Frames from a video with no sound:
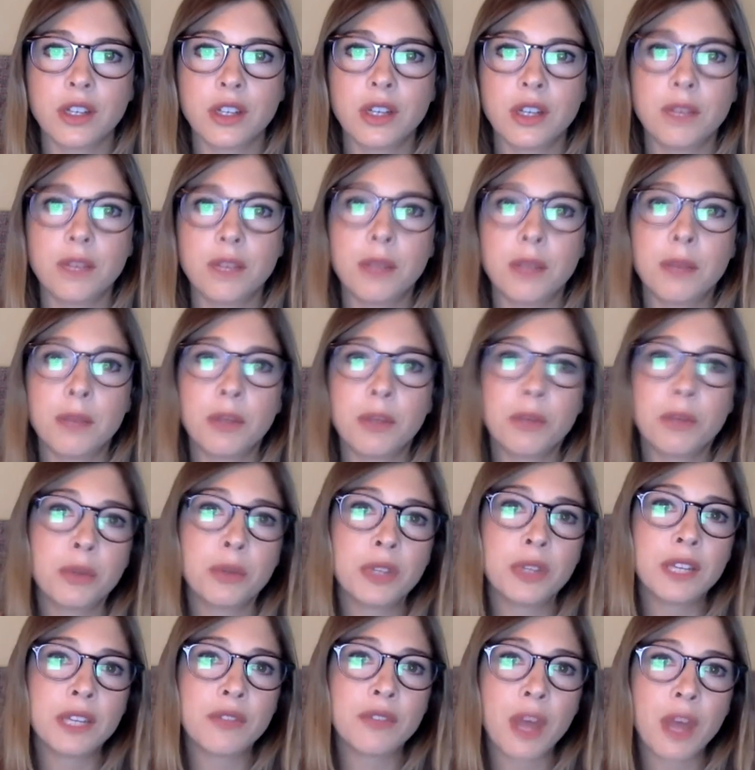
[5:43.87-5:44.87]
Maybe you
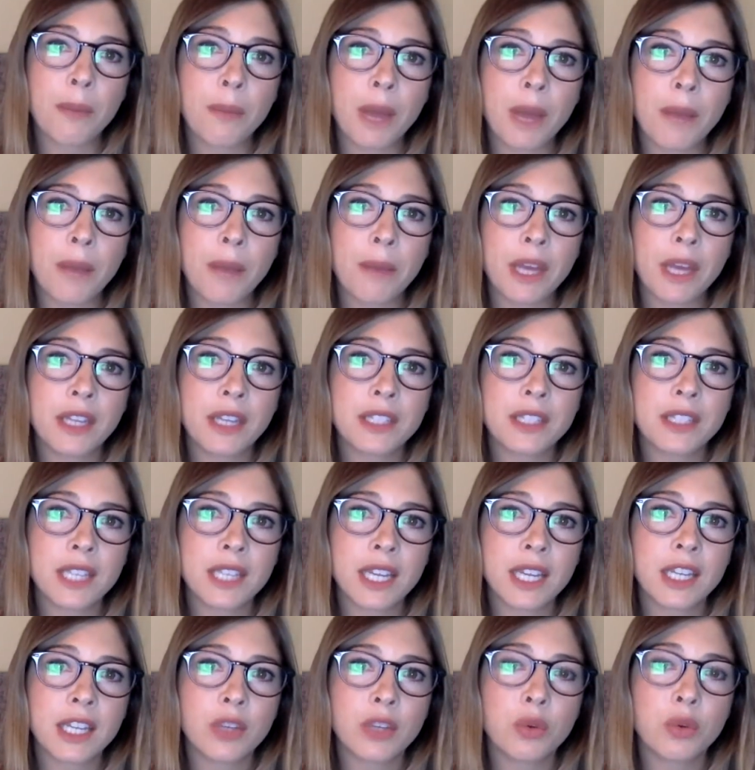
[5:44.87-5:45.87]
believe that by
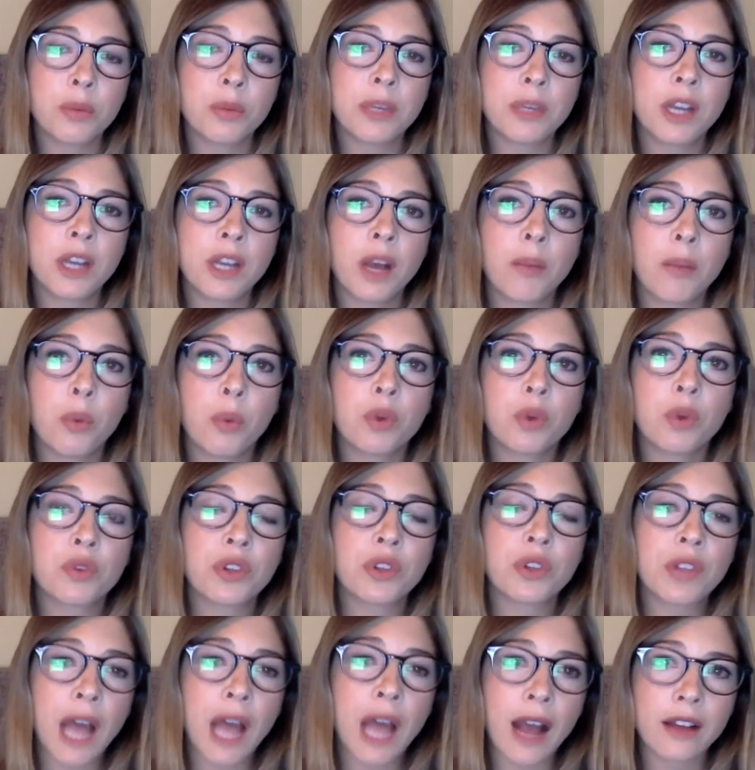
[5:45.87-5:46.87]
meditating, you will become more
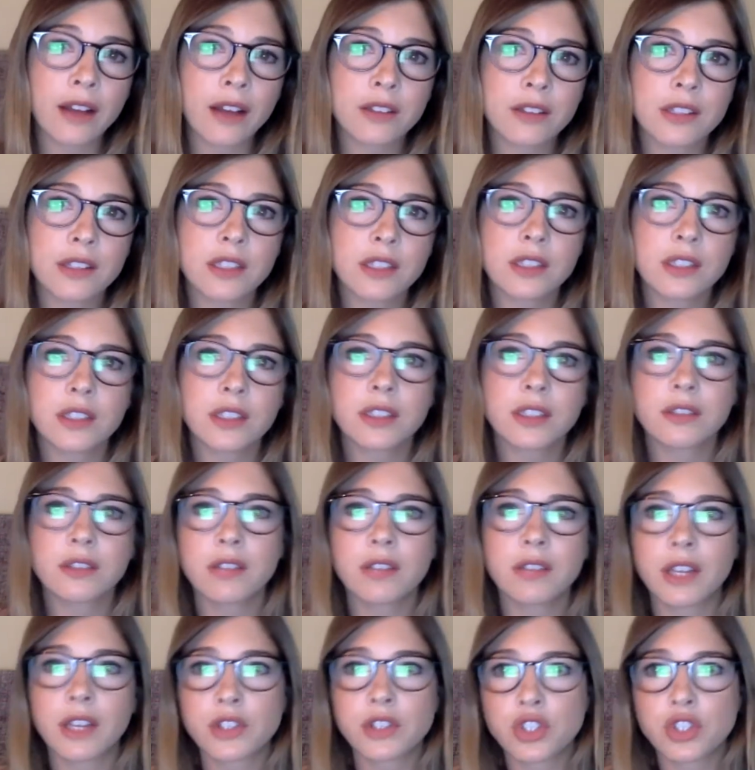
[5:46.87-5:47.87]
relaxed,
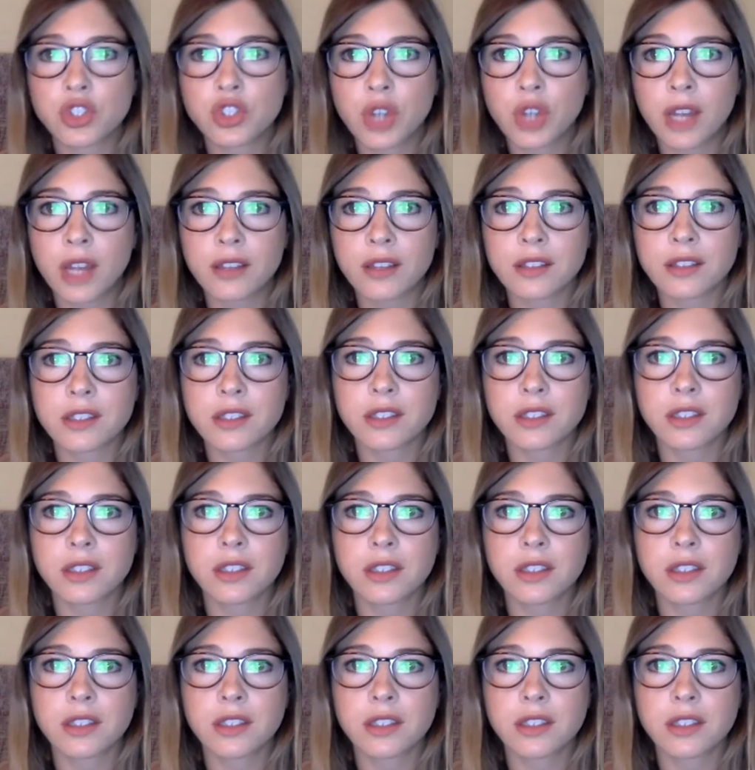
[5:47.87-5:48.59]
less stressed.